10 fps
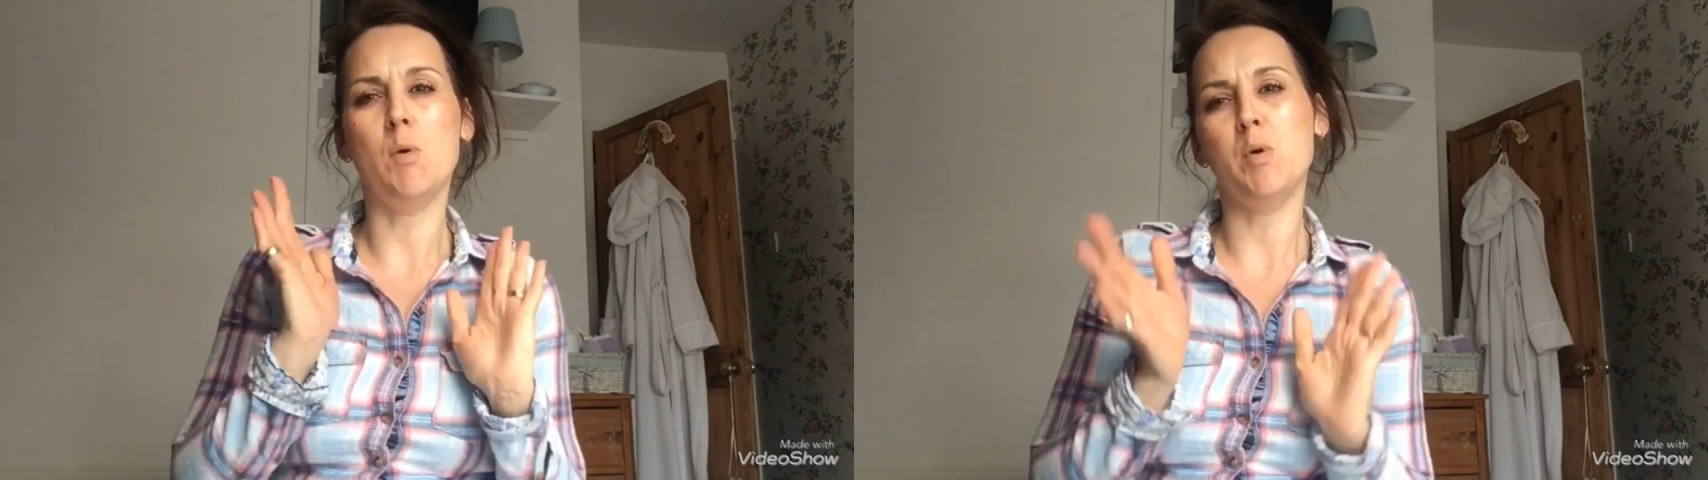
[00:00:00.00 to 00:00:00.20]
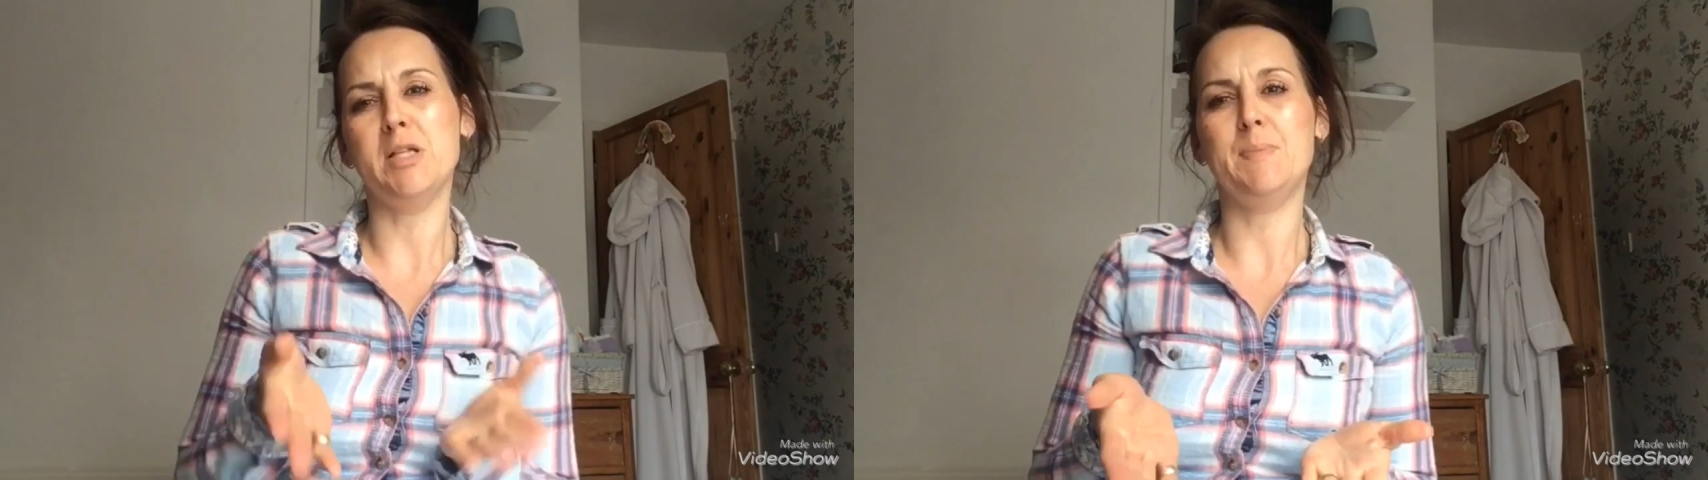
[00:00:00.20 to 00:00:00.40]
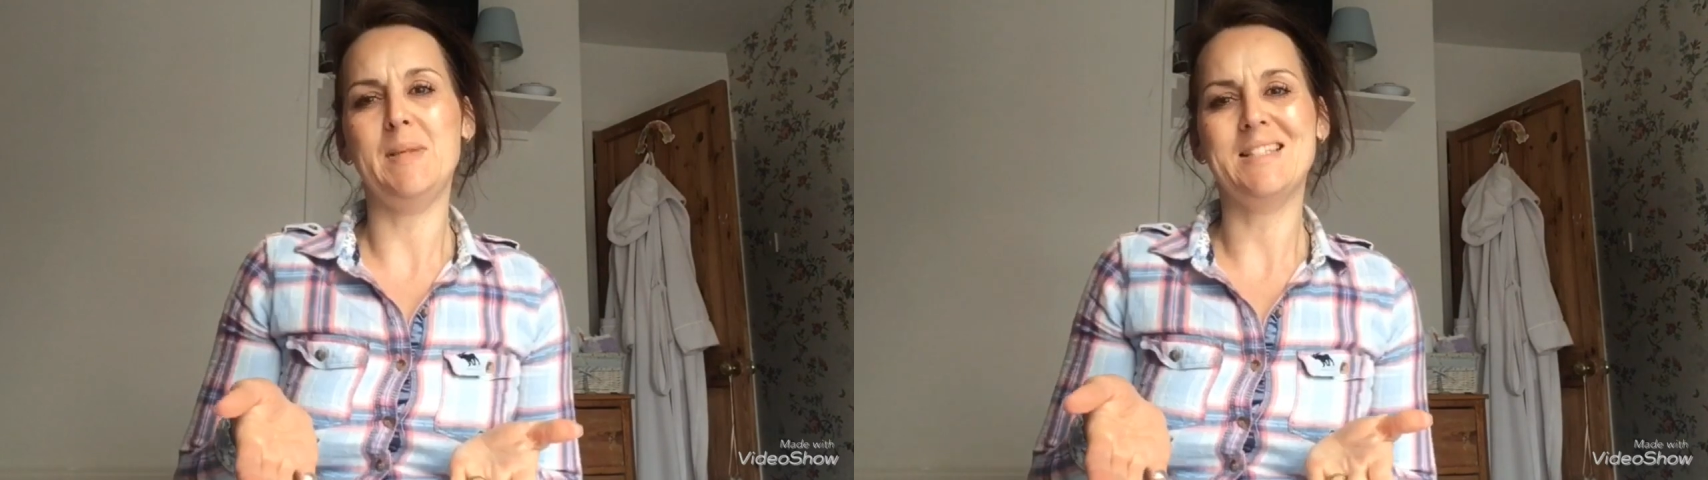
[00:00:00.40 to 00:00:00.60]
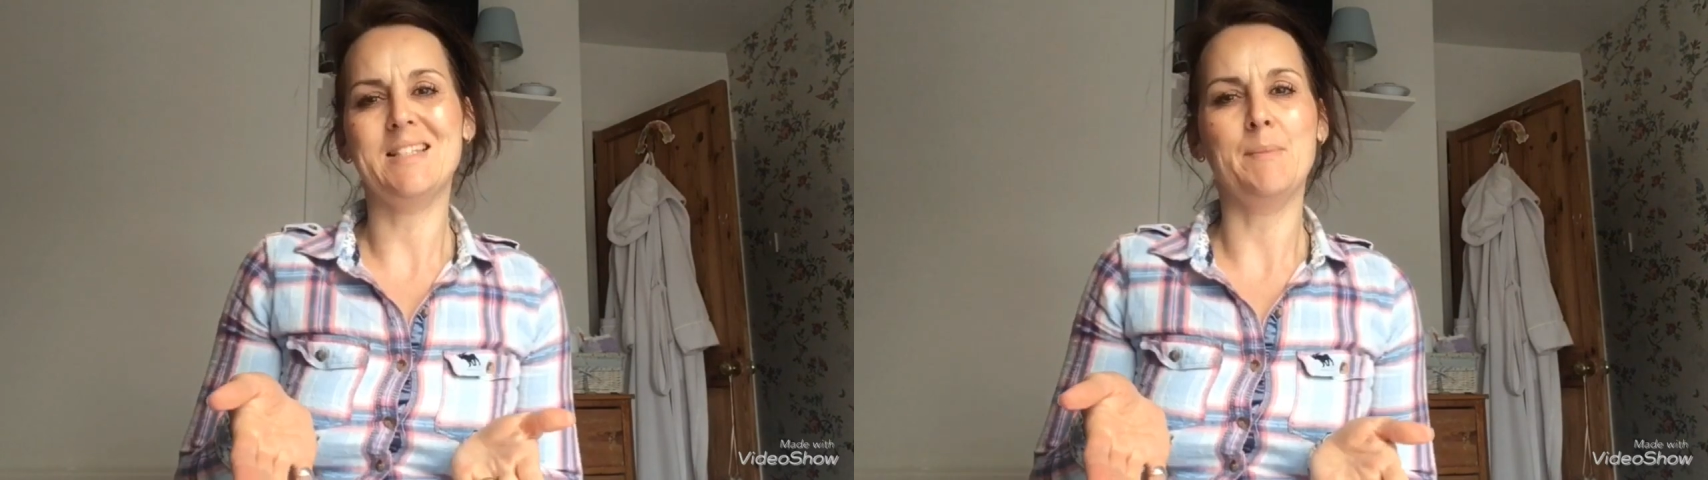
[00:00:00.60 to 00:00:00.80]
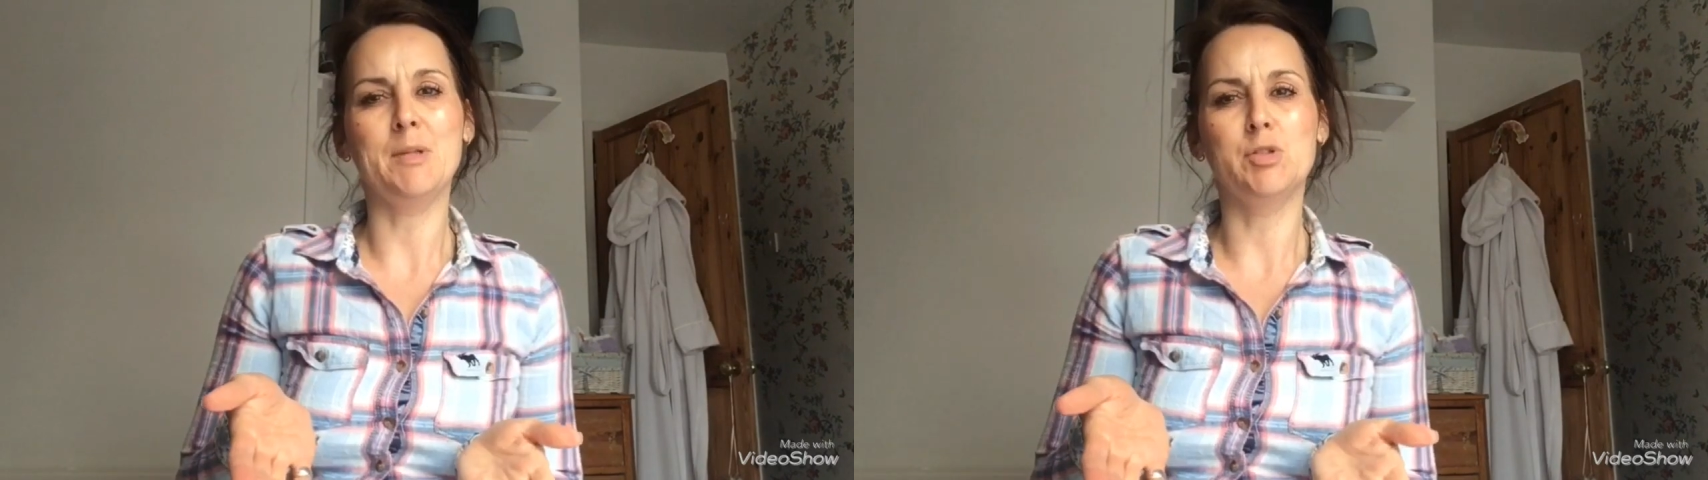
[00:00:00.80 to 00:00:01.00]
I want it to be the
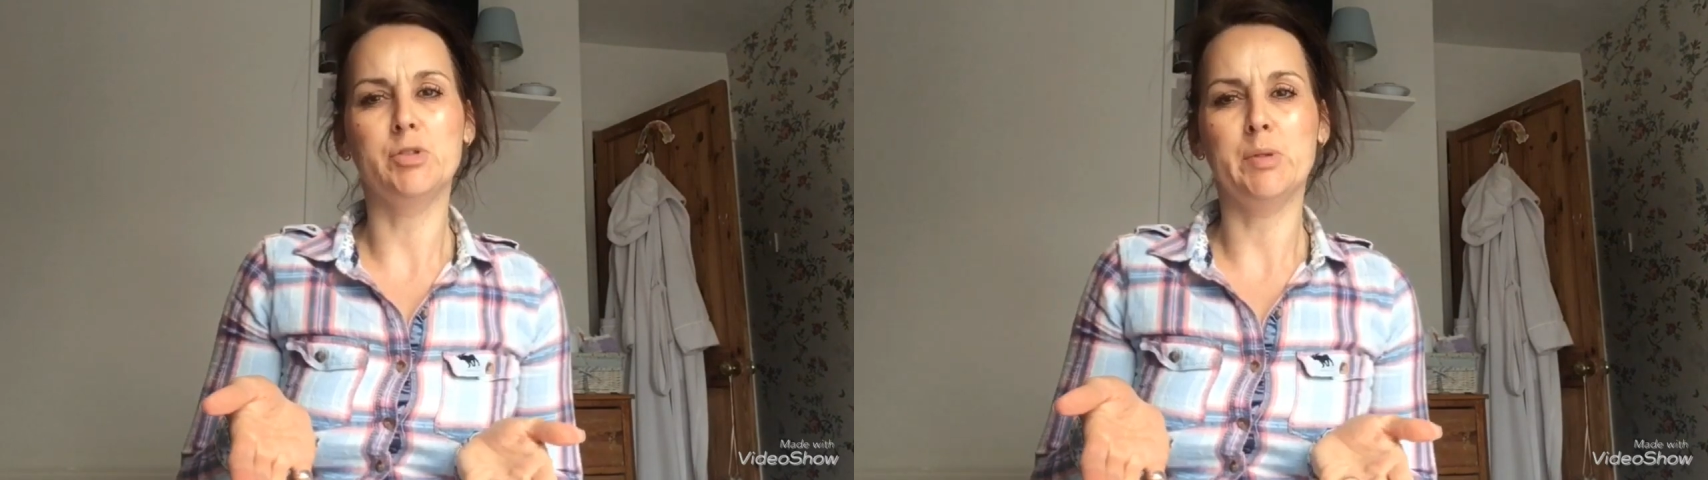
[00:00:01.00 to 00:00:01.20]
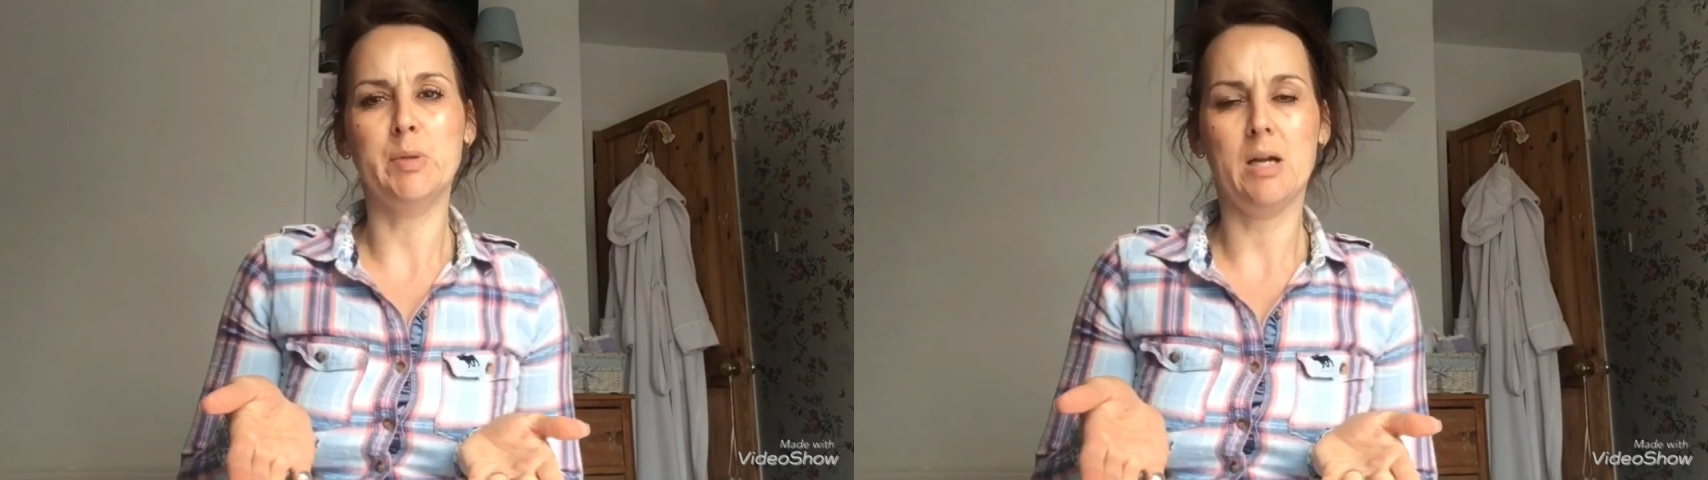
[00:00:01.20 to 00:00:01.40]
same control